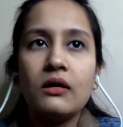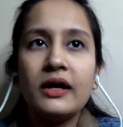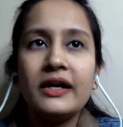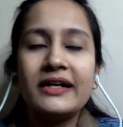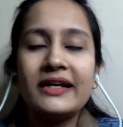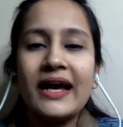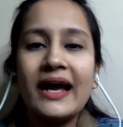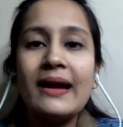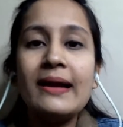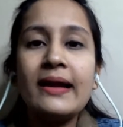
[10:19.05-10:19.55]

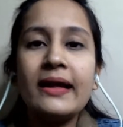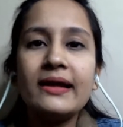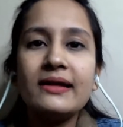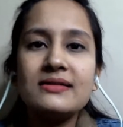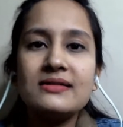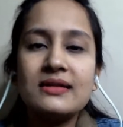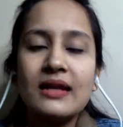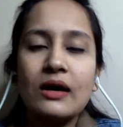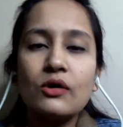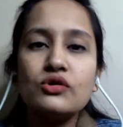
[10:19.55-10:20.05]
it can
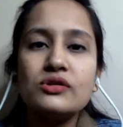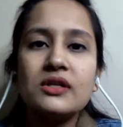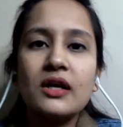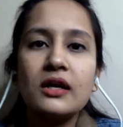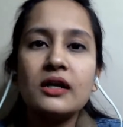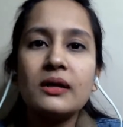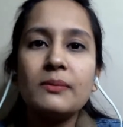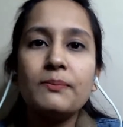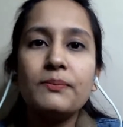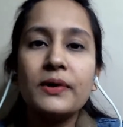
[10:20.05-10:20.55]
like now
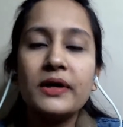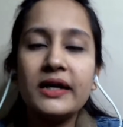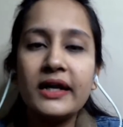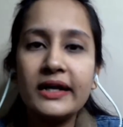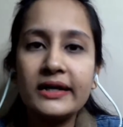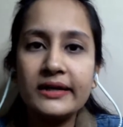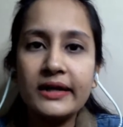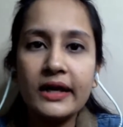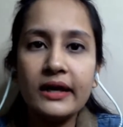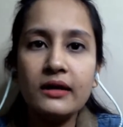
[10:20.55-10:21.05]
start
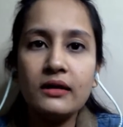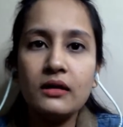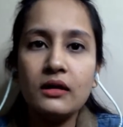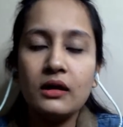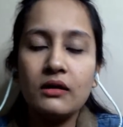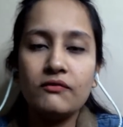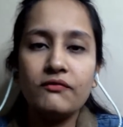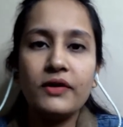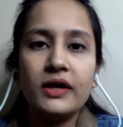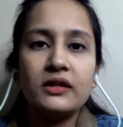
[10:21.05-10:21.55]

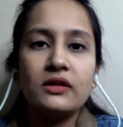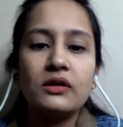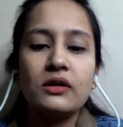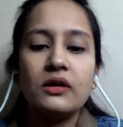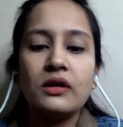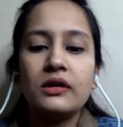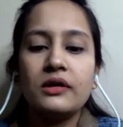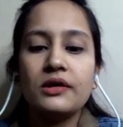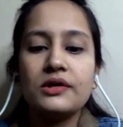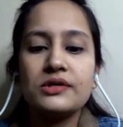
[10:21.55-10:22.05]
predicting whether
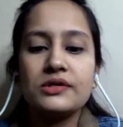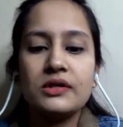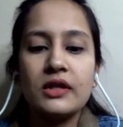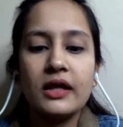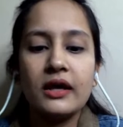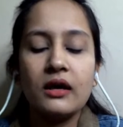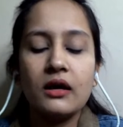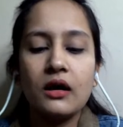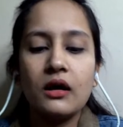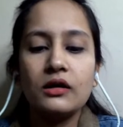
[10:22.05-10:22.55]
it is
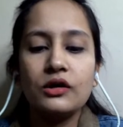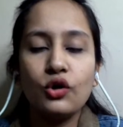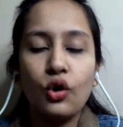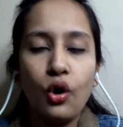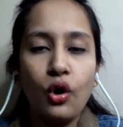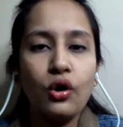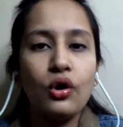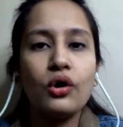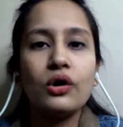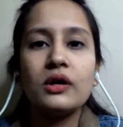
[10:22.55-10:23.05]
like a
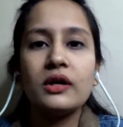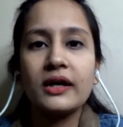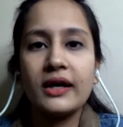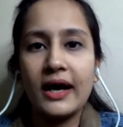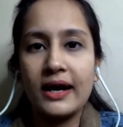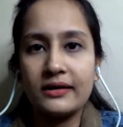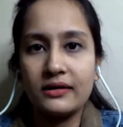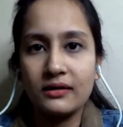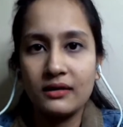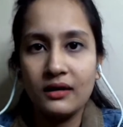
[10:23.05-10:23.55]
dog or a
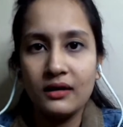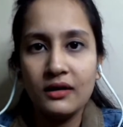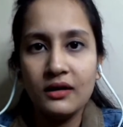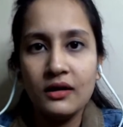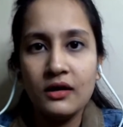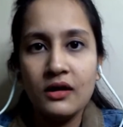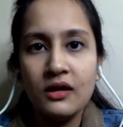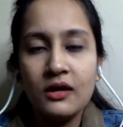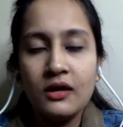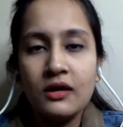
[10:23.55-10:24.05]
cat.
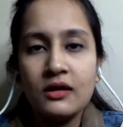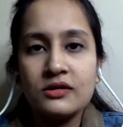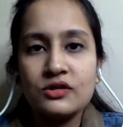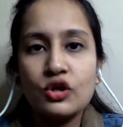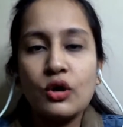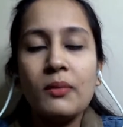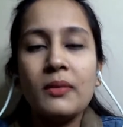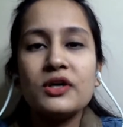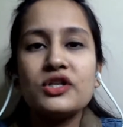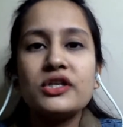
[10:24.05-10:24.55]

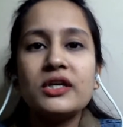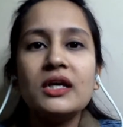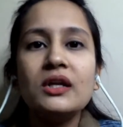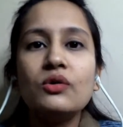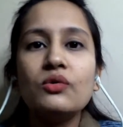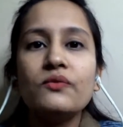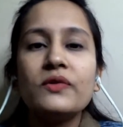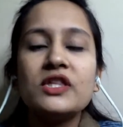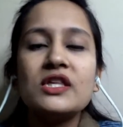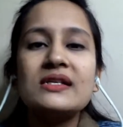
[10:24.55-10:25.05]
So a
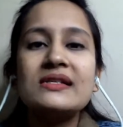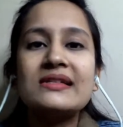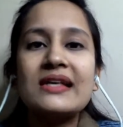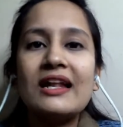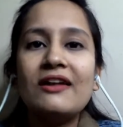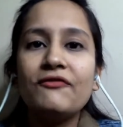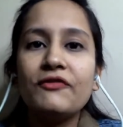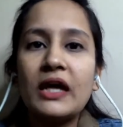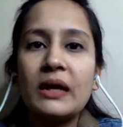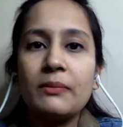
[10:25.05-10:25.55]
machine which is
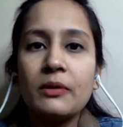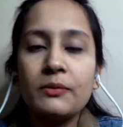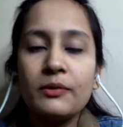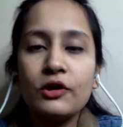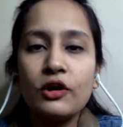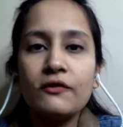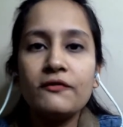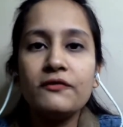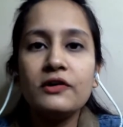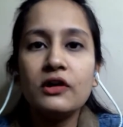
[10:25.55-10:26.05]
self
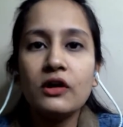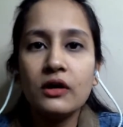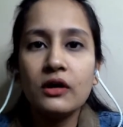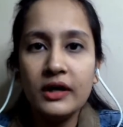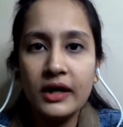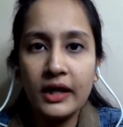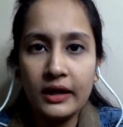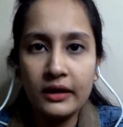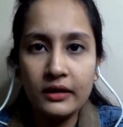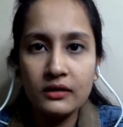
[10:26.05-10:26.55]
capable of
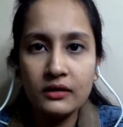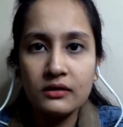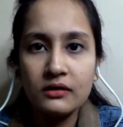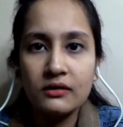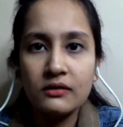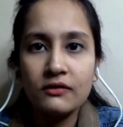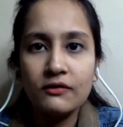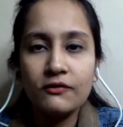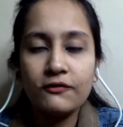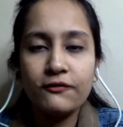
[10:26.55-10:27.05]
learning
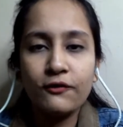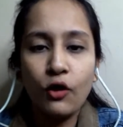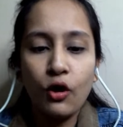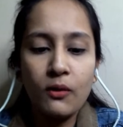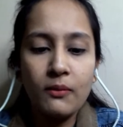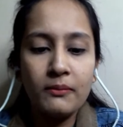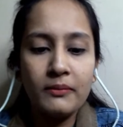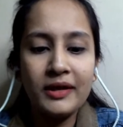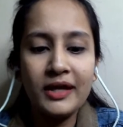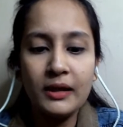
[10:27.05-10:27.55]

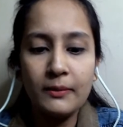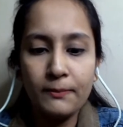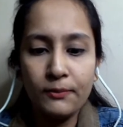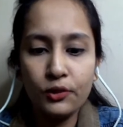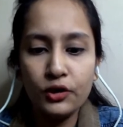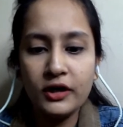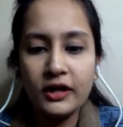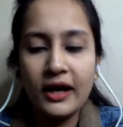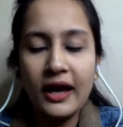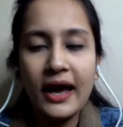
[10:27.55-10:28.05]
from
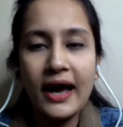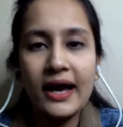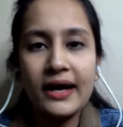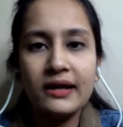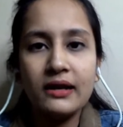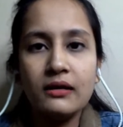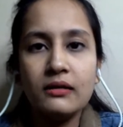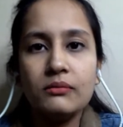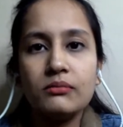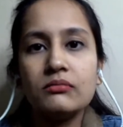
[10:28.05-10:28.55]
input
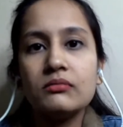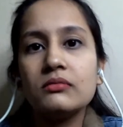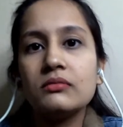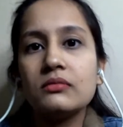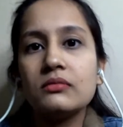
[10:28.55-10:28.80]
and